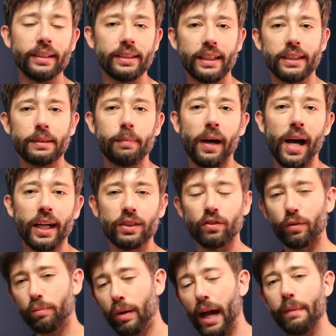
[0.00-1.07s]
by 6 box
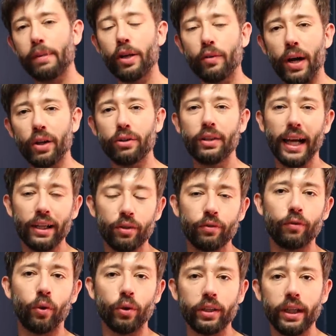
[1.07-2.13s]
for probably around 10 to
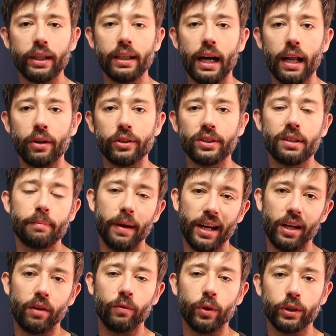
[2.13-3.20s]
$14
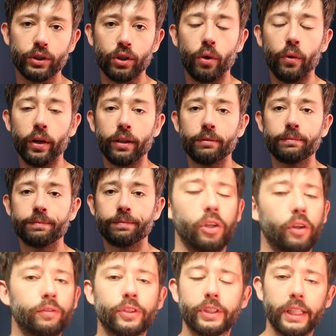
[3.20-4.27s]
depending on where it's going.
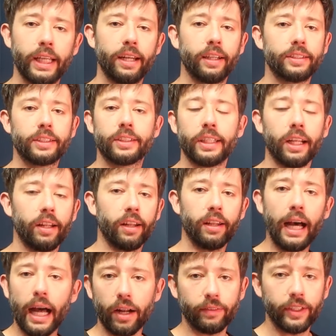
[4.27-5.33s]
You've seen us sell a
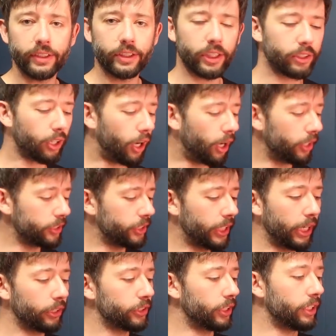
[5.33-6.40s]
lot of these guitars.
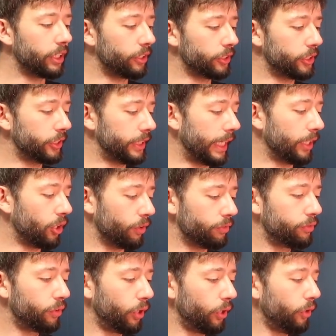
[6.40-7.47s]
Here's another set
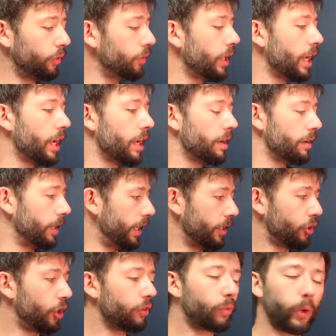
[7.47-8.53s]
of two
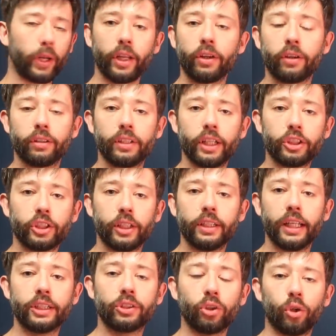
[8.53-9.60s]
in good working condition.
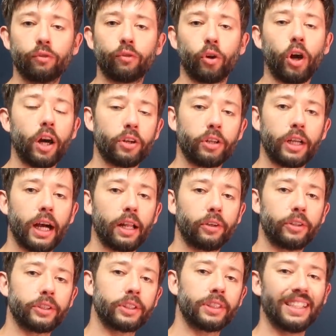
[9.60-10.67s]
They sold for
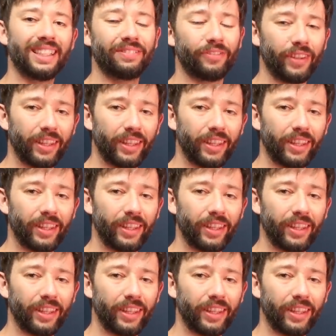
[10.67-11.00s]
$100